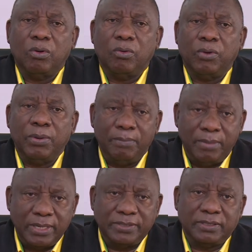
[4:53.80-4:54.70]
we
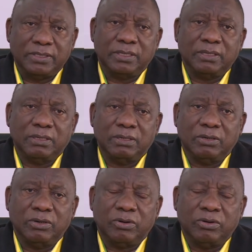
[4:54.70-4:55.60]
must
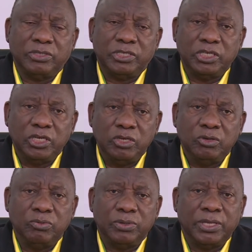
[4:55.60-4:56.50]

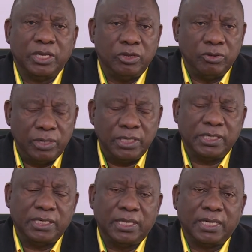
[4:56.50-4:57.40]
continue with the
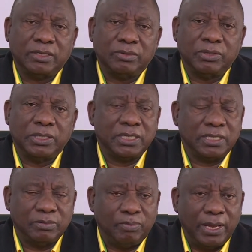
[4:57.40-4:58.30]
unity that we
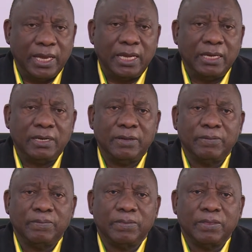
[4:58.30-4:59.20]
displayed
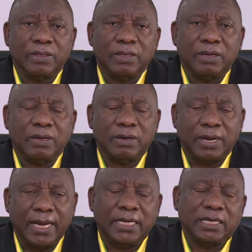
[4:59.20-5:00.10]

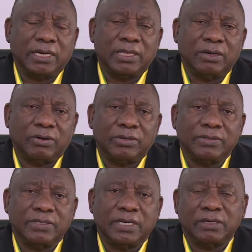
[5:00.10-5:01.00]
right at the
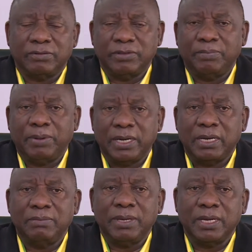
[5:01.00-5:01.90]
onset of the
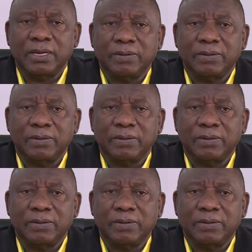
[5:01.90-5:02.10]
pandemic.